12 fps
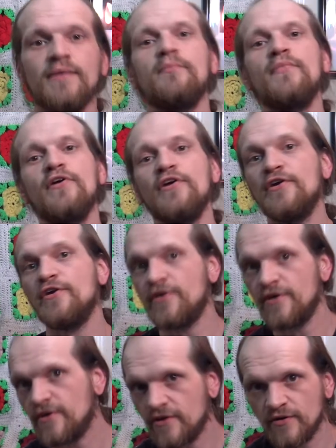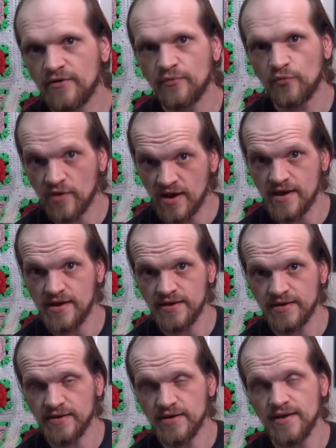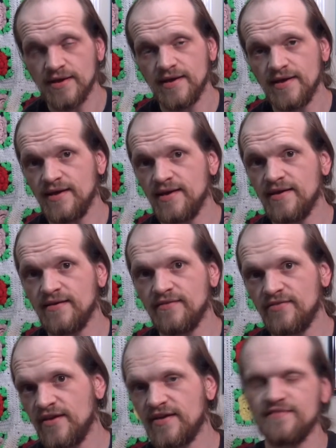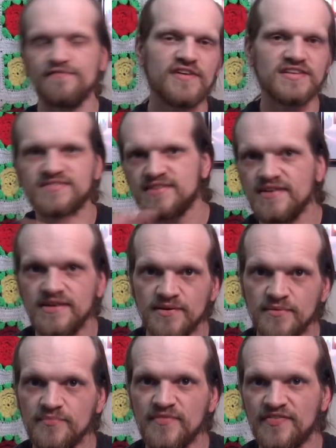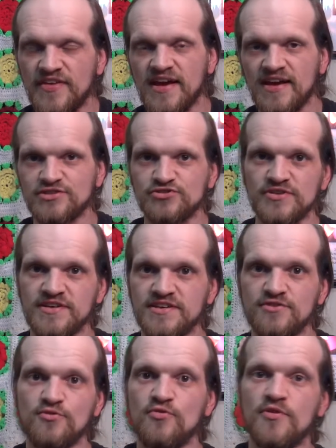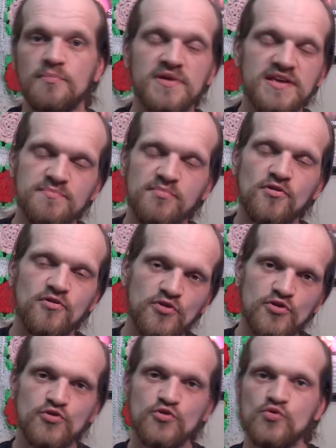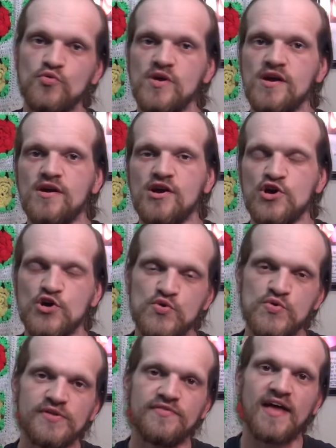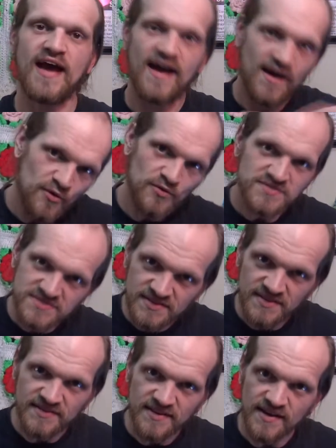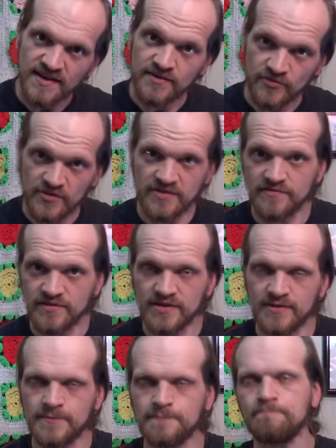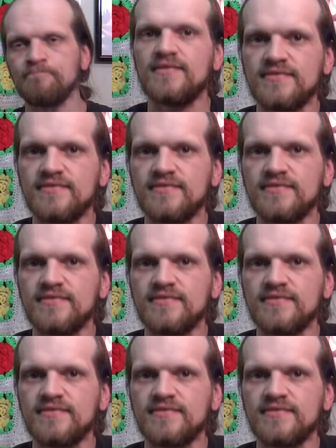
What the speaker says: to murder Ray, and they confess to him that they actually killed the people who owned the house that they live in.